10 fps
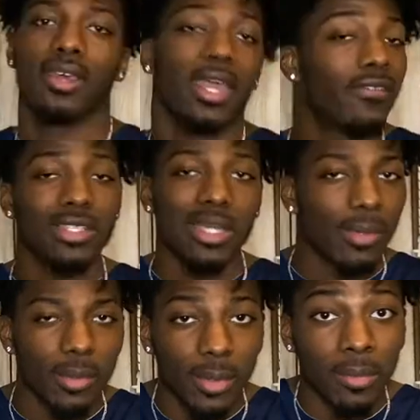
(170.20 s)
Every time
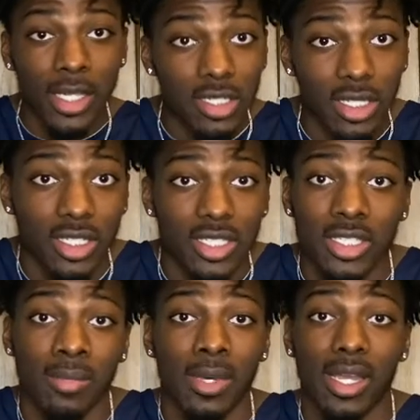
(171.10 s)
if you mention it to
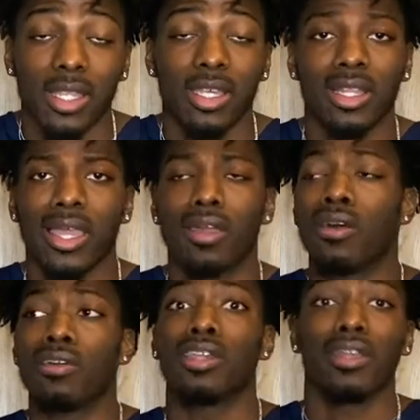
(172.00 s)
somebody, they're like, oh,
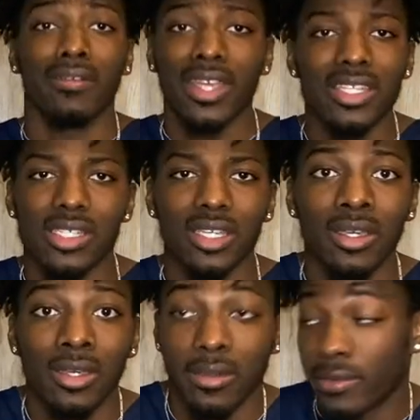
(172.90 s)
you're crazy.
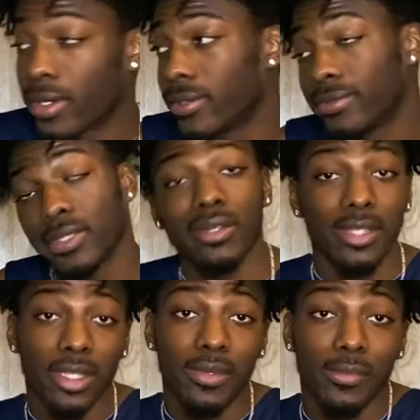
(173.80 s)
Well, you only
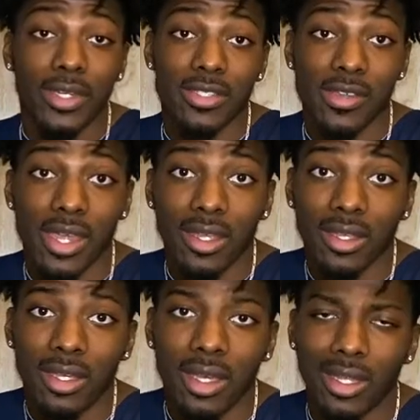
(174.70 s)
live once, right?
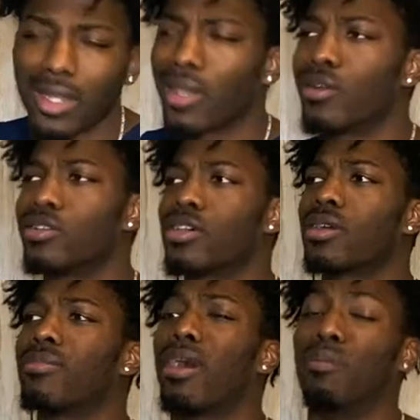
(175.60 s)
Then they're gonna talk
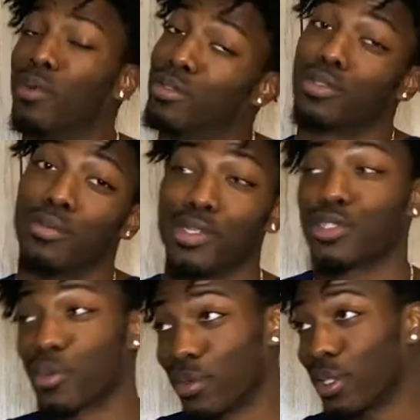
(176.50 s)
about, well, it's gonna be
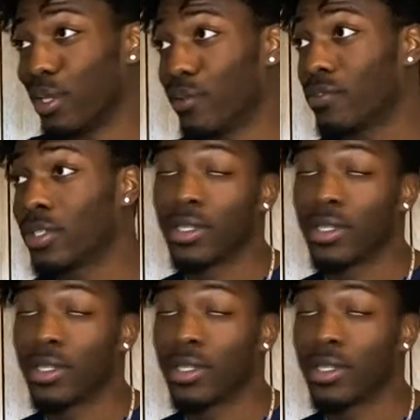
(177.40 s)
short-lived.